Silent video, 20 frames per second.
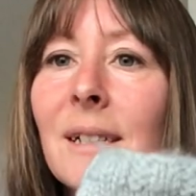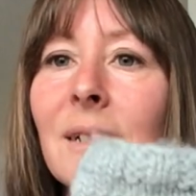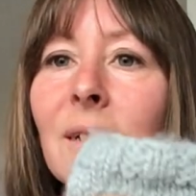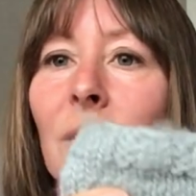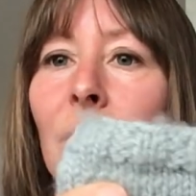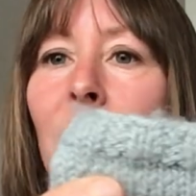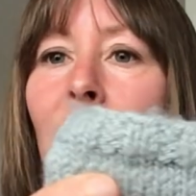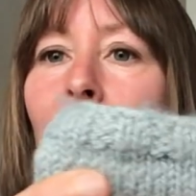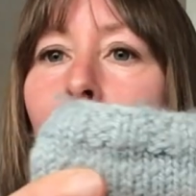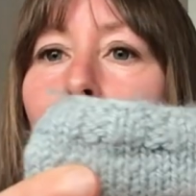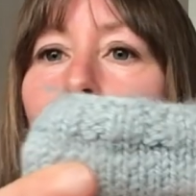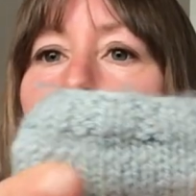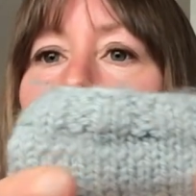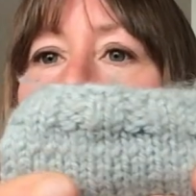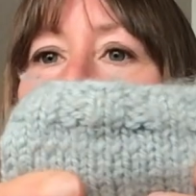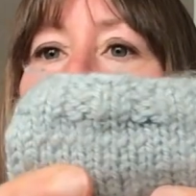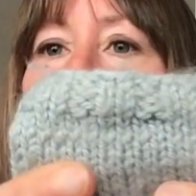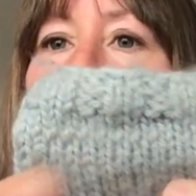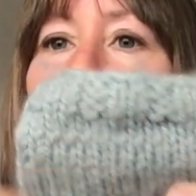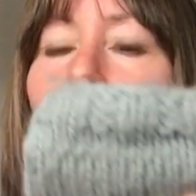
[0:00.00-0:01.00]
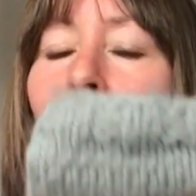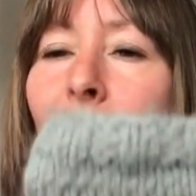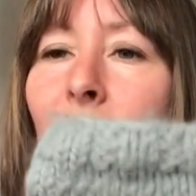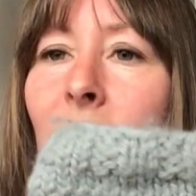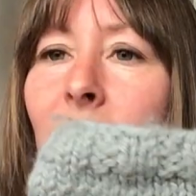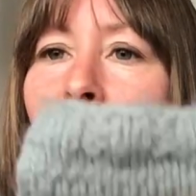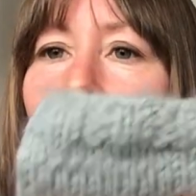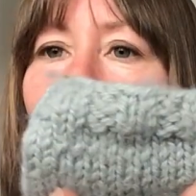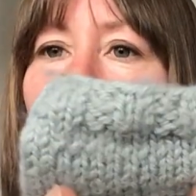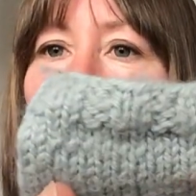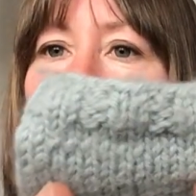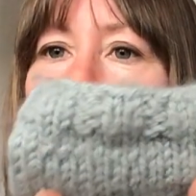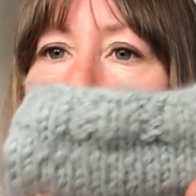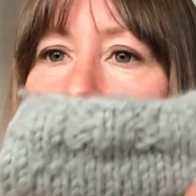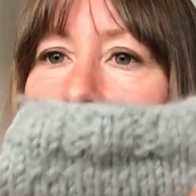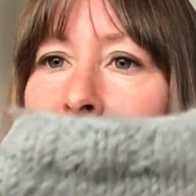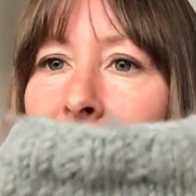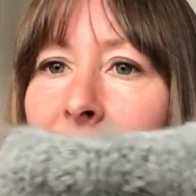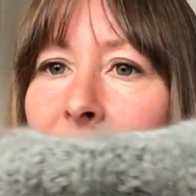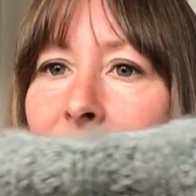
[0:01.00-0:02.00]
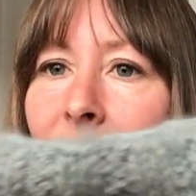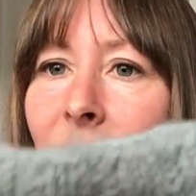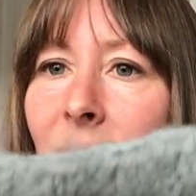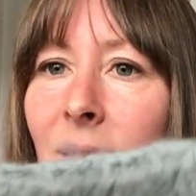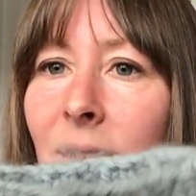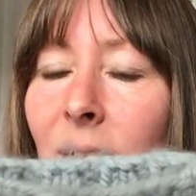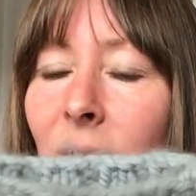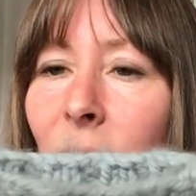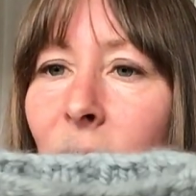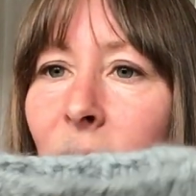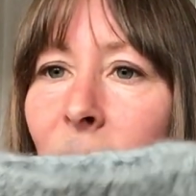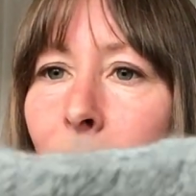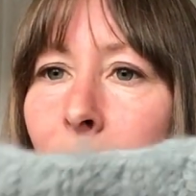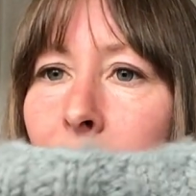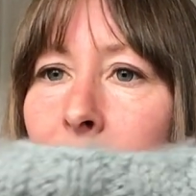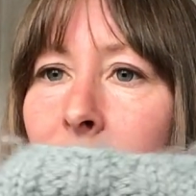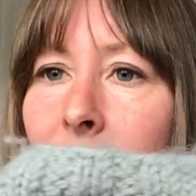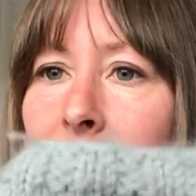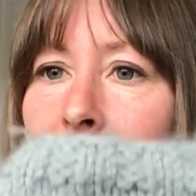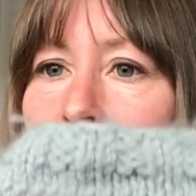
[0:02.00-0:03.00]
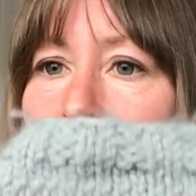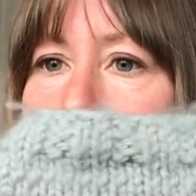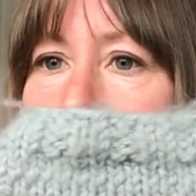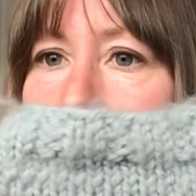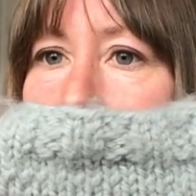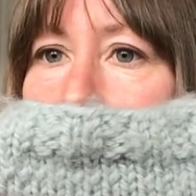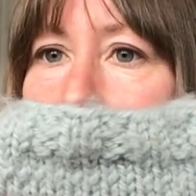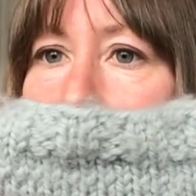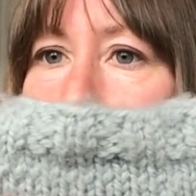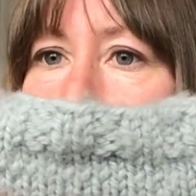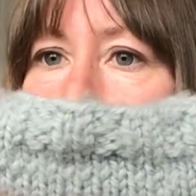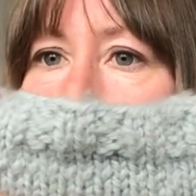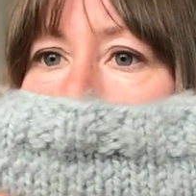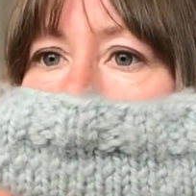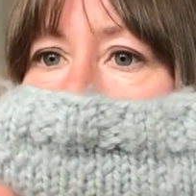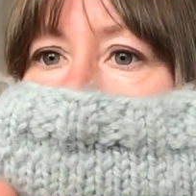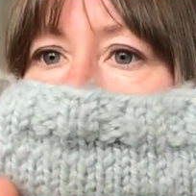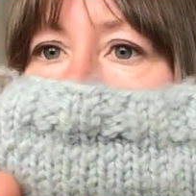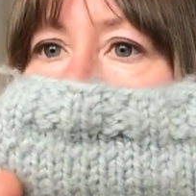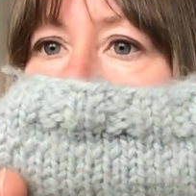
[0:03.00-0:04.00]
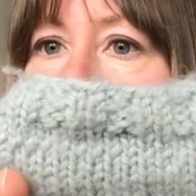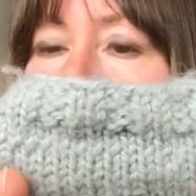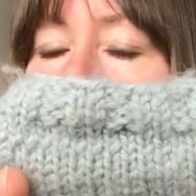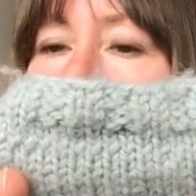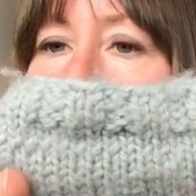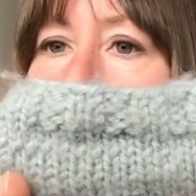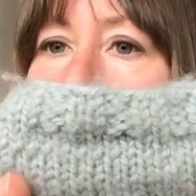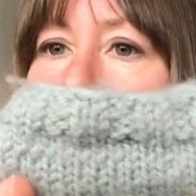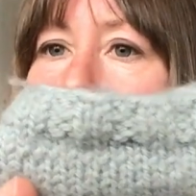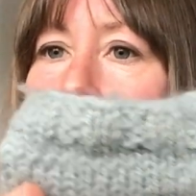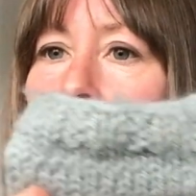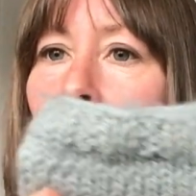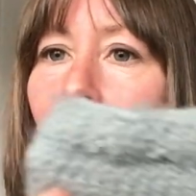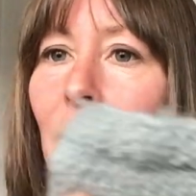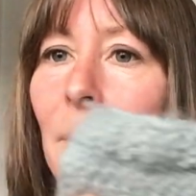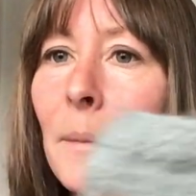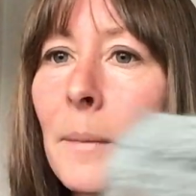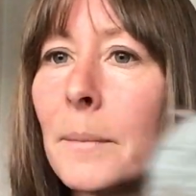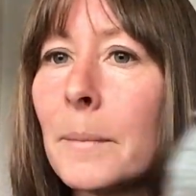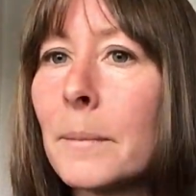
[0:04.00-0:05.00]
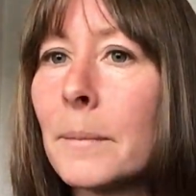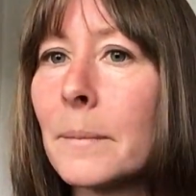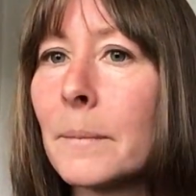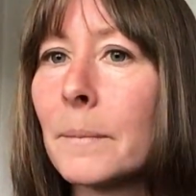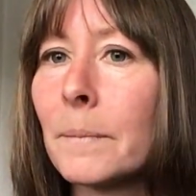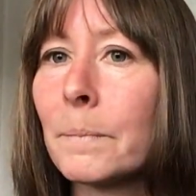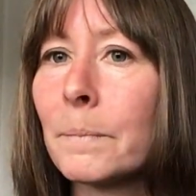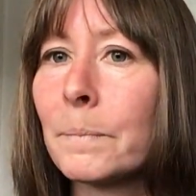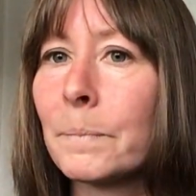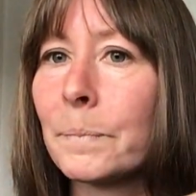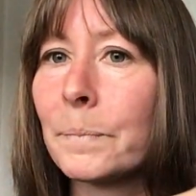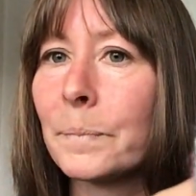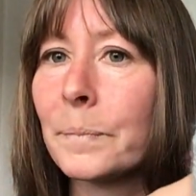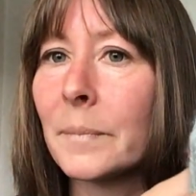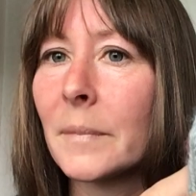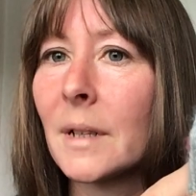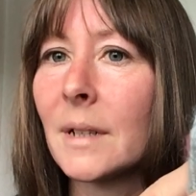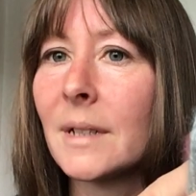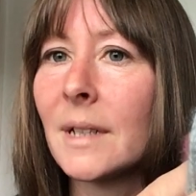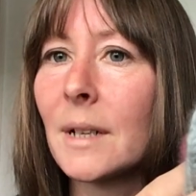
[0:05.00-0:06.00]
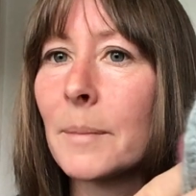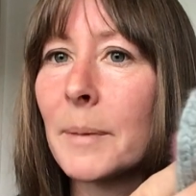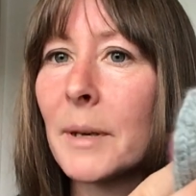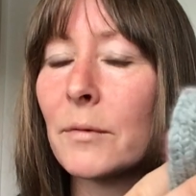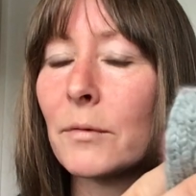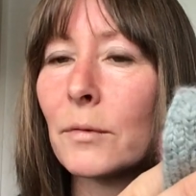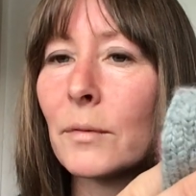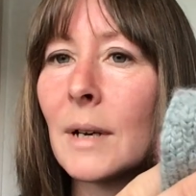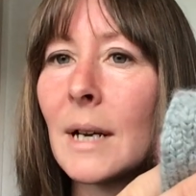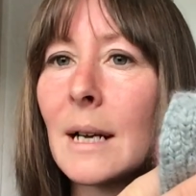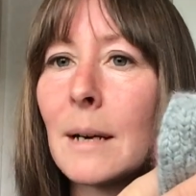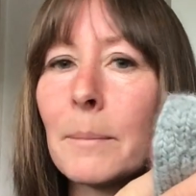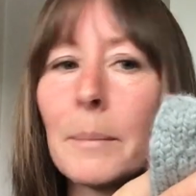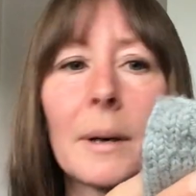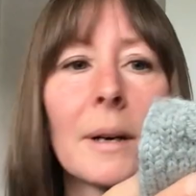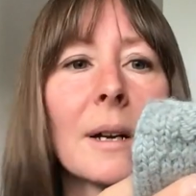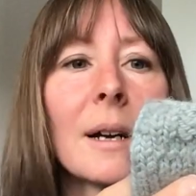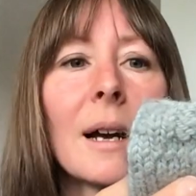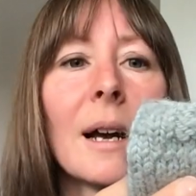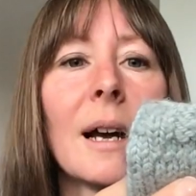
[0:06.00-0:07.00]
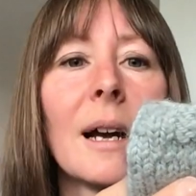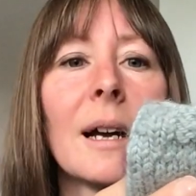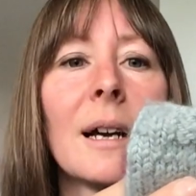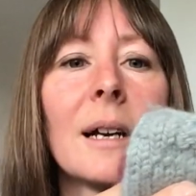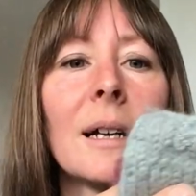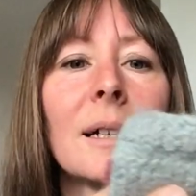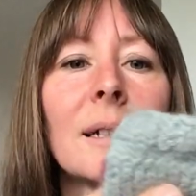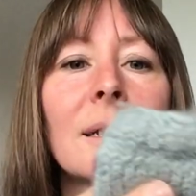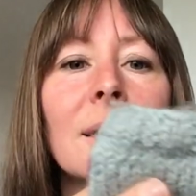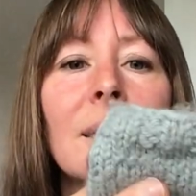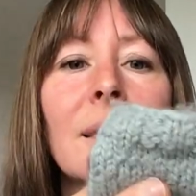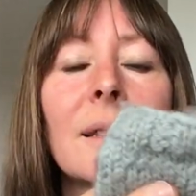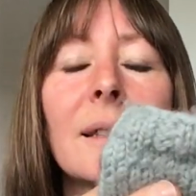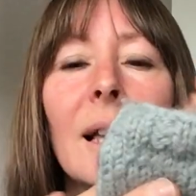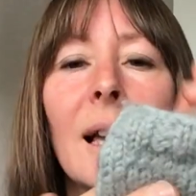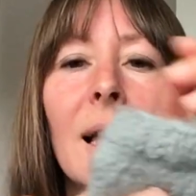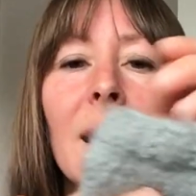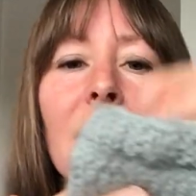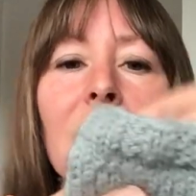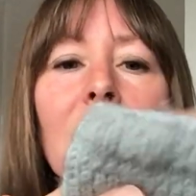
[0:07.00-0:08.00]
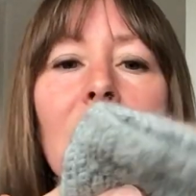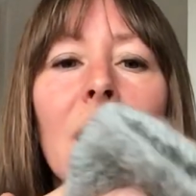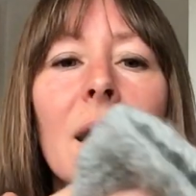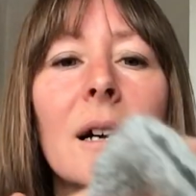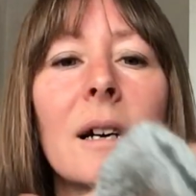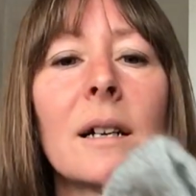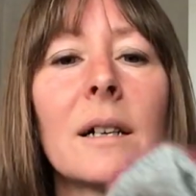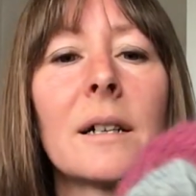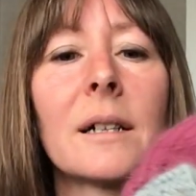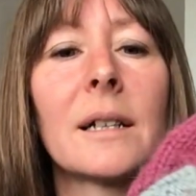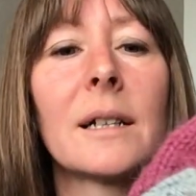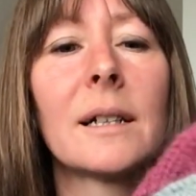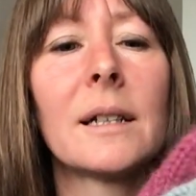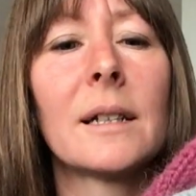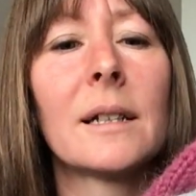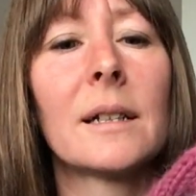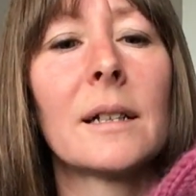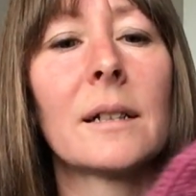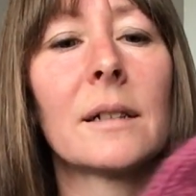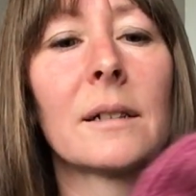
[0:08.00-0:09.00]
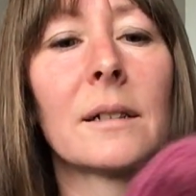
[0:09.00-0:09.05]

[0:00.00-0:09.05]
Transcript: Sorry, I'll put it a bit closer so that you can get a nice close-up look. Did a bit of rib, and then I